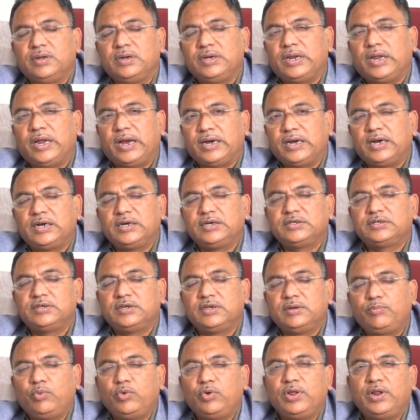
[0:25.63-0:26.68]
In adults
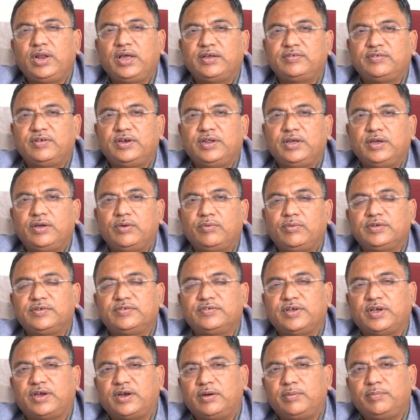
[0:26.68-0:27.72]
in Pune like city, every
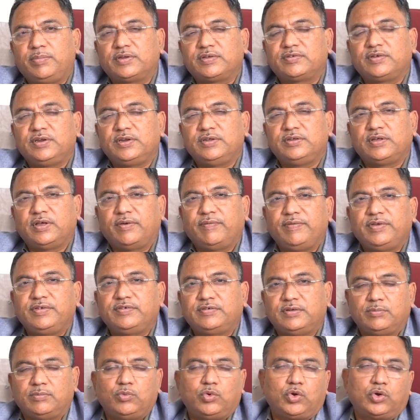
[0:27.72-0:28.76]
second person is having
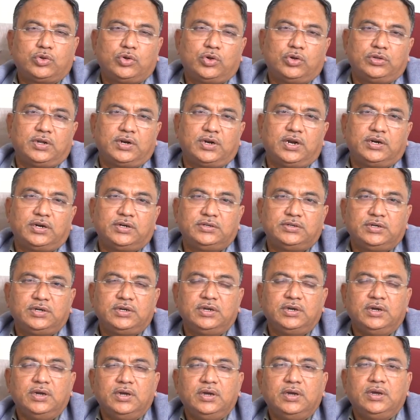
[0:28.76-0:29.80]
some or the other allergy.
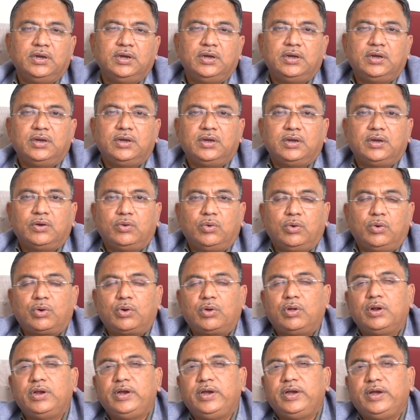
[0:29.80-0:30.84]

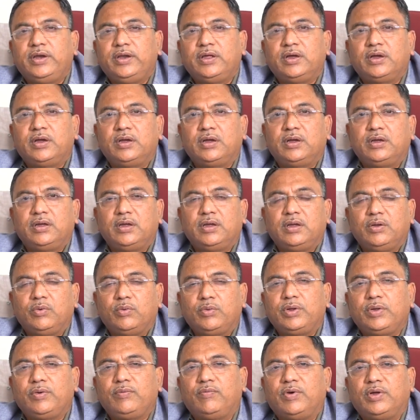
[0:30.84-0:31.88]
Overall in India,
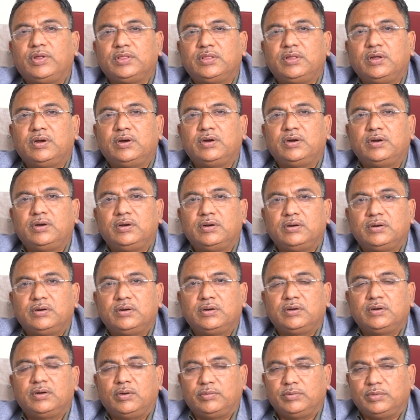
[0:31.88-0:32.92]
every 1/3
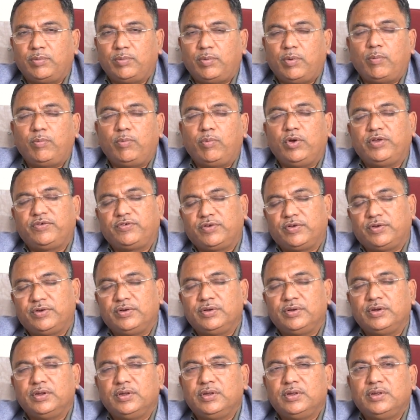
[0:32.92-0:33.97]
of the population
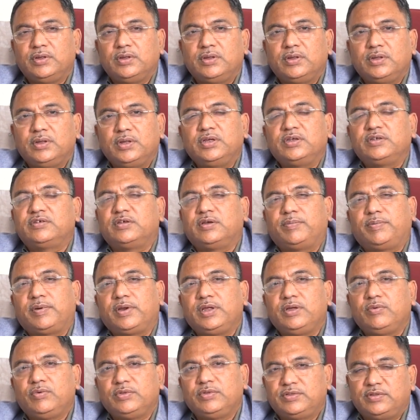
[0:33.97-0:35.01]
is
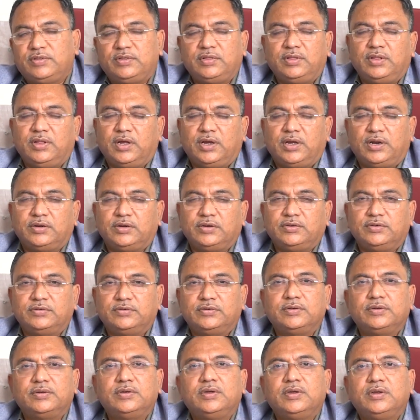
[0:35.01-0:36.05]
suffering with the allergies.
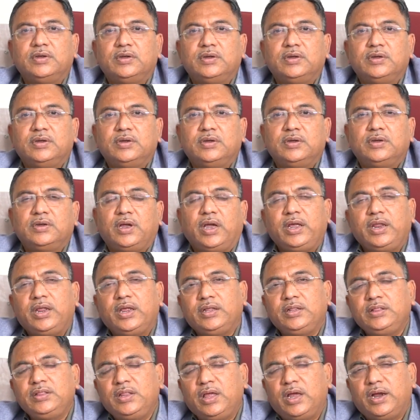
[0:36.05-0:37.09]
And
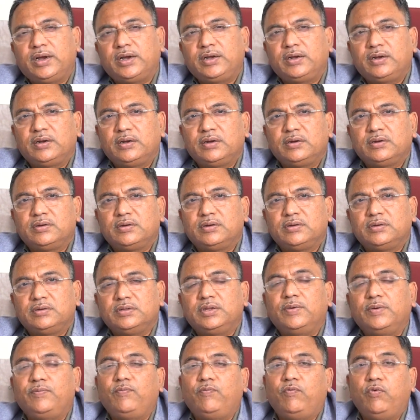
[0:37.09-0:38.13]
in that,
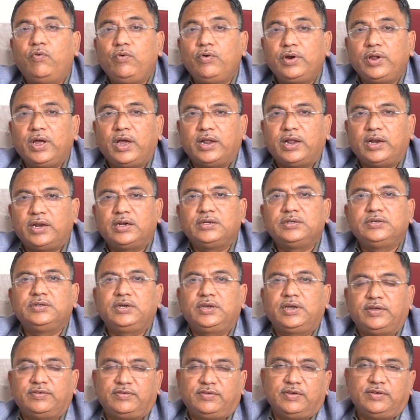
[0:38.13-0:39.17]
the food allergy
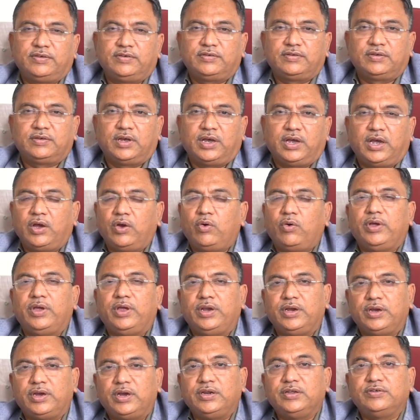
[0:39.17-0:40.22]
cases have
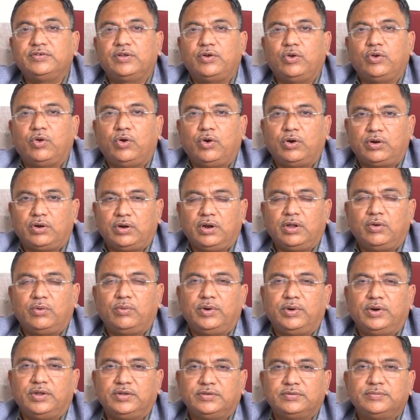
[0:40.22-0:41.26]
increased a lot
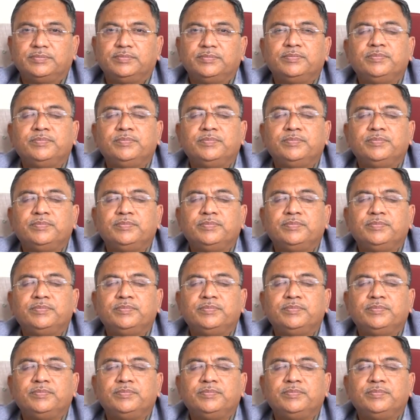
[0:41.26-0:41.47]
nowadays.